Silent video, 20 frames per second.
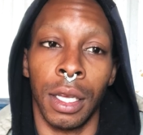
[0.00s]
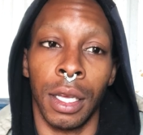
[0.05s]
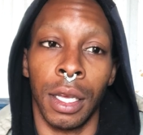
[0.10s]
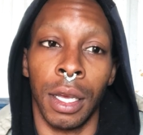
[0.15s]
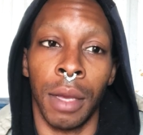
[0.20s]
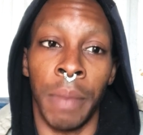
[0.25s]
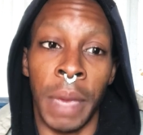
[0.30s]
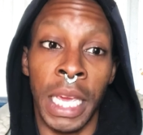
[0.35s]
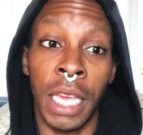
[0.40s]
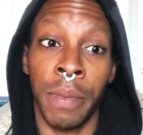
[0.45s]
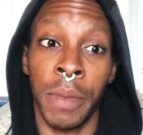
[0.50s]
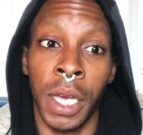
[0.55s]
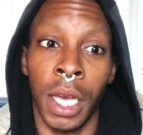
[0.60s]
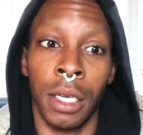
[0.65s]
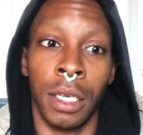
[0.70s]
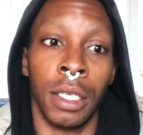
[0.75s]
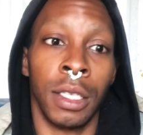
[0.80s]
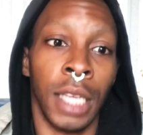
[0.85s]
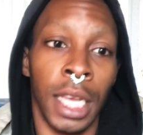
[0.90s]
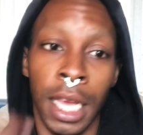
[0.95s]
make me
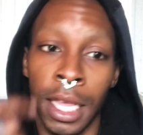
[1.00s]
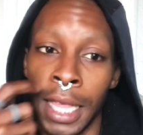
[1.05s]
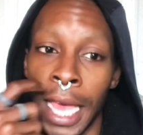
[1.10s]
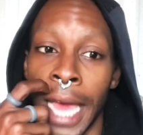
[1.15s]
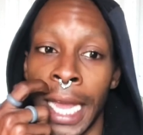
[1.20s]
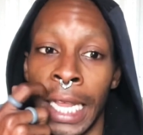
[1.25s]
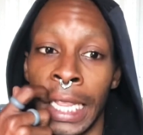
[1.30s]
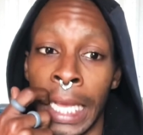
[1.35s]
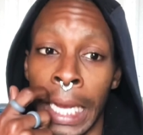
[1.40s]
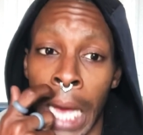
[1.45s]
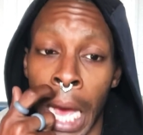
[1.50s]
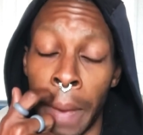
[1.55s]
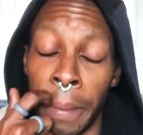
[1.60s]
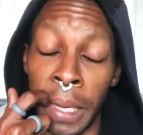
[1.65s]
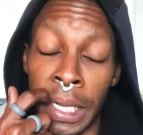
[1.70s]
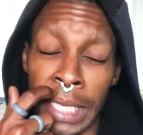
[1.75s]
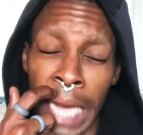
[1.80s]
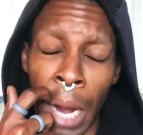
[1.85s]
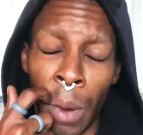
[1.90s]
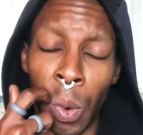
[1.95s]
understand that in the
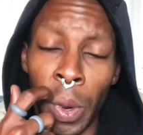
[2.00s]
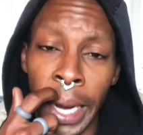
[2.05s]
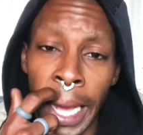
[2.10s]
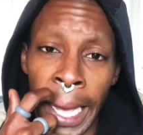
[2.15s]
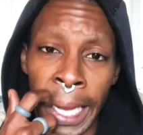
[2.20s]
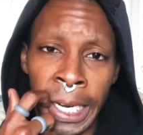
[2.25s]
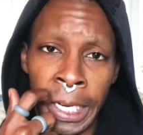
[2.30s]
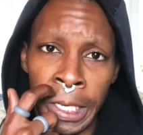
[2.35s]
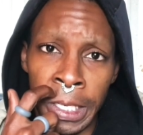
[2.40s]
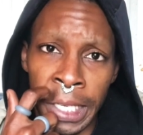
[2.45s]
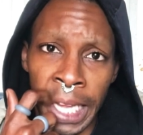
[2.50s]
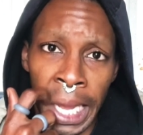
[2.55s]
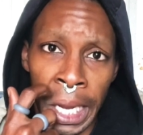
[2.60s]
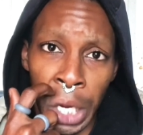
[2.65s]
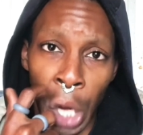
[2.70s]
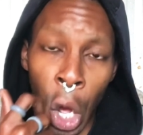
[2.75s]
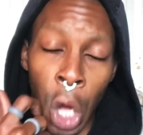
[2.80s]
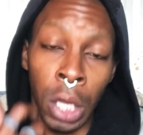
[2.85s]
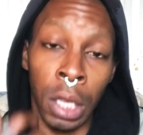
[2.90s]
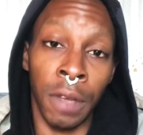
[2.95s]
comments i want to understand
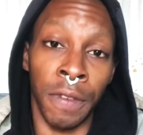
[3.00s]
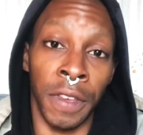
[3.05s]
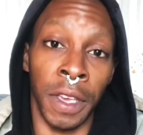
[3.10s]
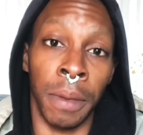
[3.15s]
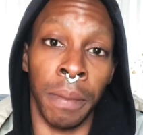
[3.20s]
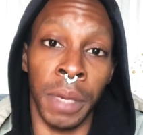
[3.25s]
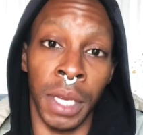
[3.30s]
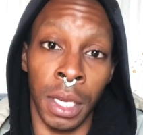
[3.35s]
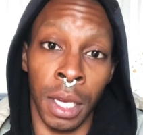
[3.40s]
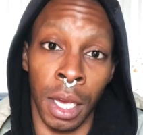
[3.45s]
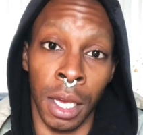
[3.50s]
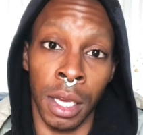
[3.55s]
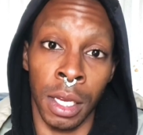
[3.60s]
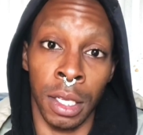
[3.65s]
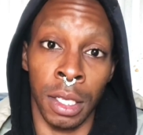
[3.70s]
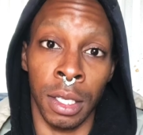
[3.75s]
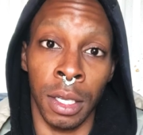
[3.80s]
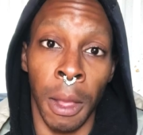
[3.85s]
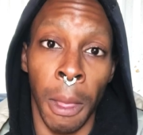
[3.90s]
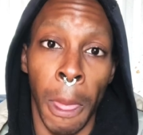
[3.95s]
all of it
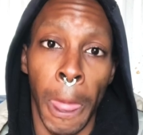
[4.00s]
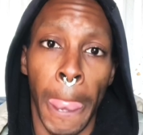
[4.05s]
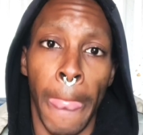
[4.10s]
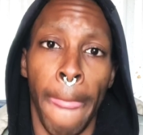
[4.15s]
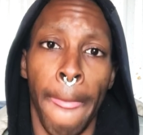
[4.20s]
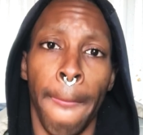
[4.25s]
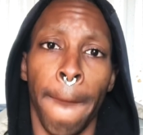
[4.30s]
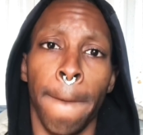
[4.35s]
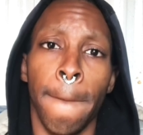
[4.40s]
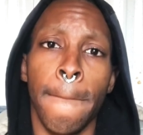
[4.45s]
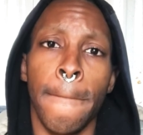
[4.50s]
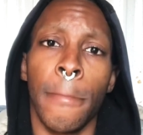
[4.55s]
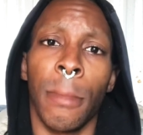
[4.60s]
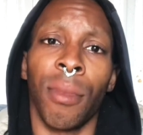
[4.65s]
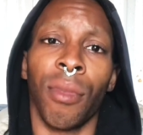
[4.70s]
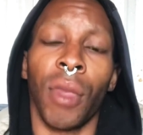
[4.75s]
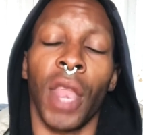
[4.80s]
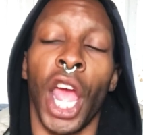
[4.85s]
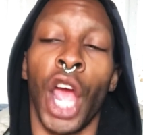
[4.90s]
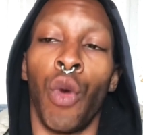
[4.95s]
because
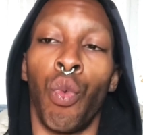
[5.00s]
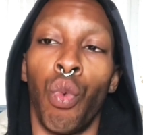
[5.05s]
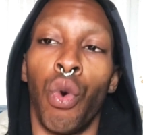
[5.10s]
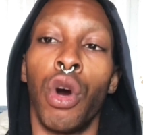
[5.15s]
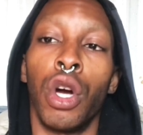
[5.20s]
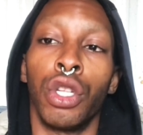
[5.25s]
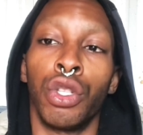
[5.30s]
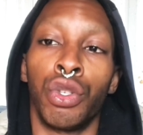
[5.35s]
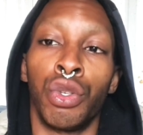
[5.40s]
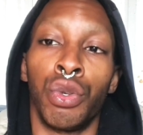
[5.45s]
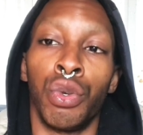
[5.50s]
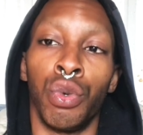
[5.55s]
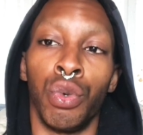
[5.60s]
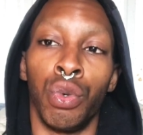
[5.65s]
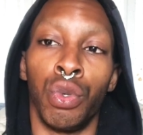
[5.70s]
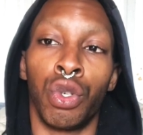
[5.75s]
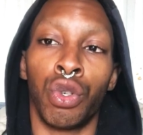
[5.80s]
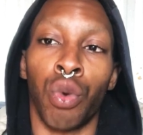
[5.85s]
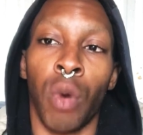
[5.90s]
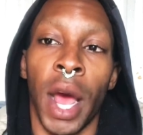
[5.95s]
i want to
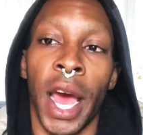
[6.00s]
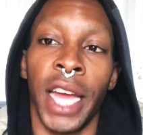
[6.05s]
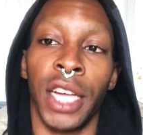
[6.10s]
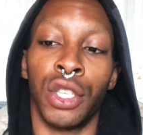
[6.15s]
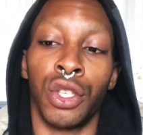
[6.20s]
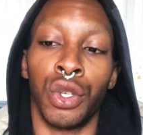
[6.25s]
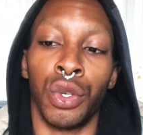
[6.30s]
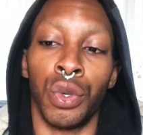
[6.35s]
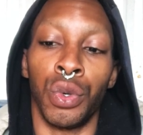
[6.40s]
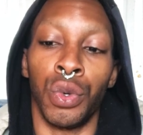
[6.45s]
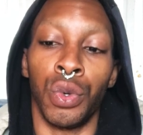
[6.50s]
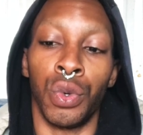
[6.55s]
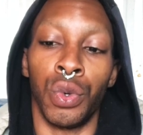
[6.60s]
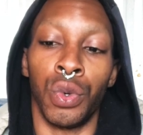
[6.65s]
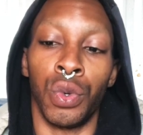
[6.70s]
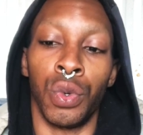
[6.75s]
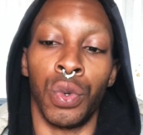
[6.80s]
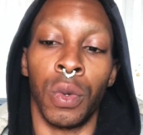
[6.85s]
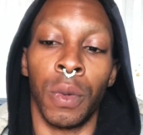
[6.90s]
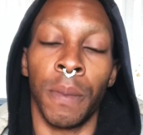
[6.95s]
try
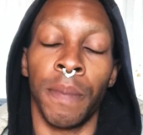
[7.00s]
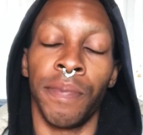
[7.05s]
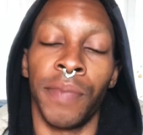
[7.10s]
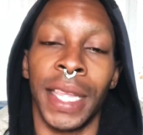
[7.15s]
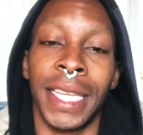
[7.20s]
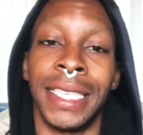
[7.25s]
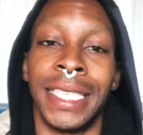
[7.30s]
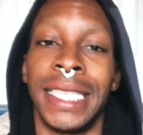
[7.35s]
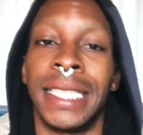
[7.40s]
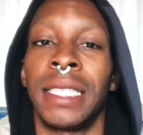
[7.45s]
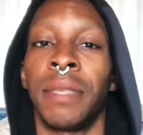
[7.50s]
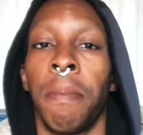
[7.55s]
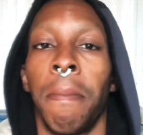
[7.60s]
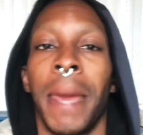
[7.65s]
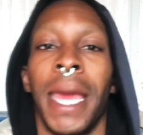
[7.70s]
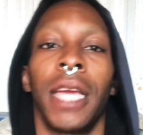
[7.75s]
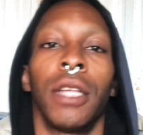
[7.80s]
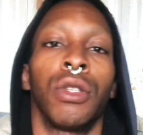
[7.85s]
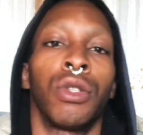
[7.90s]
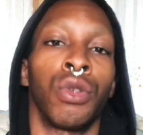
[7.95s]
to
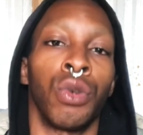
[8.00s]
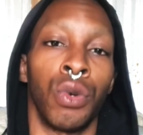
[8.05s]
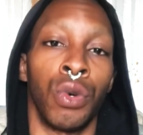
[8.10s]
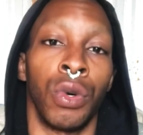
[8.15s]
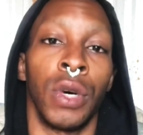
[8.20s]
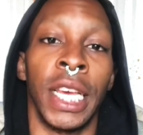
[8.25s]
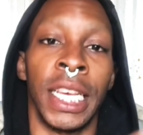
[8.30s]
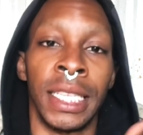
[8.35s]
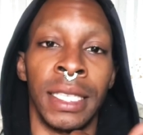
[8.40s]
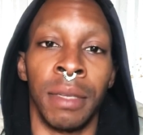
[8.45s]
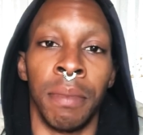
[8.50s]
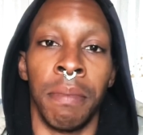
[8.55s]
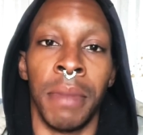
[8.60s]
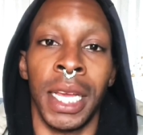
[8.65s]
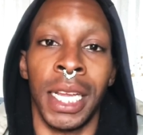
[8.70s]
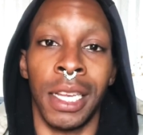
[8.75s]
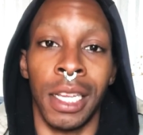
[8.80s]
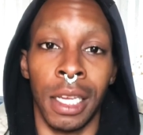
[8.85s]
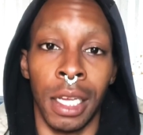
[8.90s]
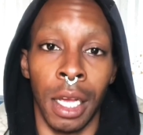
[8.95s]
dismantle as
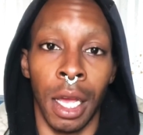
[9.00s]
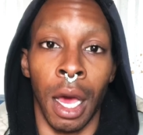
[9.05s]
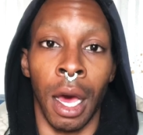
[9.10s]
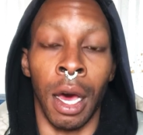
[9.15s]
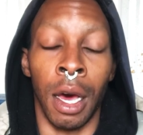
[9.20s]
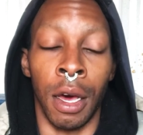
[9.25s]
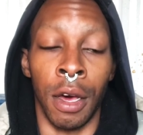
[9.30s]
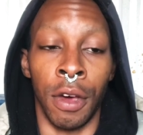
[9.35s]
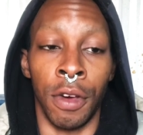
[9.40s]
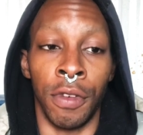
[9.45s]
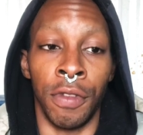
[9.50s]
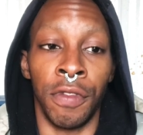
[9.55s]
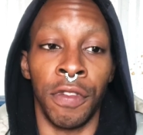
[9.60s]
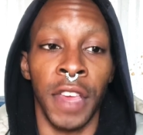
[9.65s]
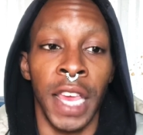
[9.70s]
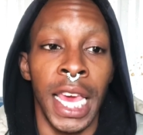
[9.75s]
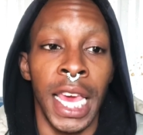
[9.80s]
many of